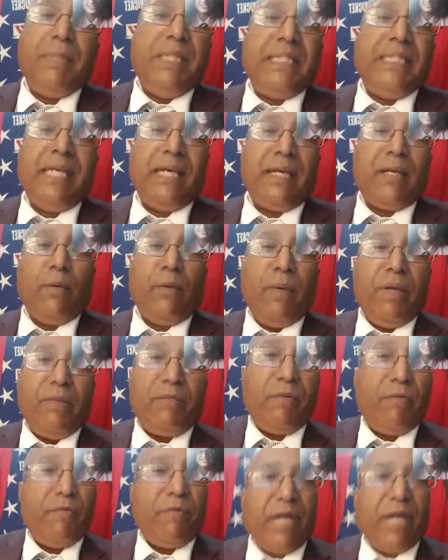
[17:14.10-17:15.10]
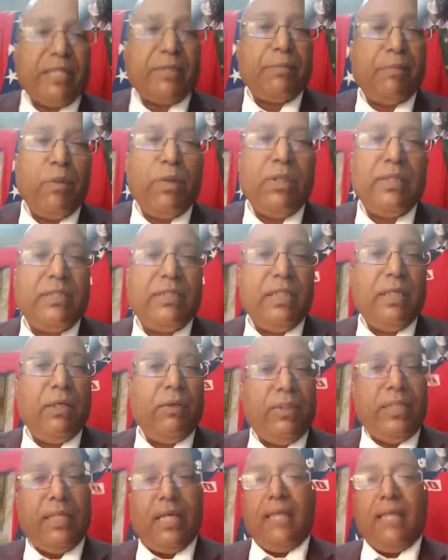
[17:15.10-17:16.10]
taken away from fast bowlers in
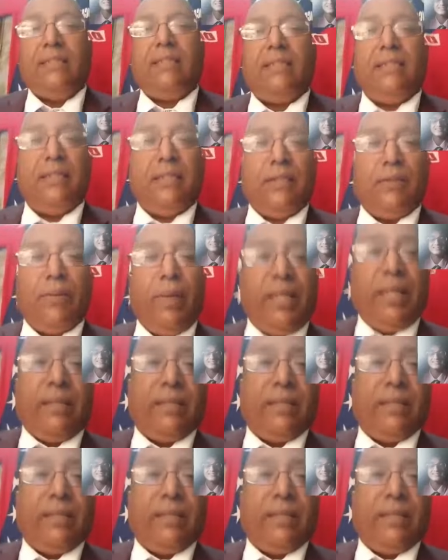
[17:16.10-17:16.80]
ODIs and T20. So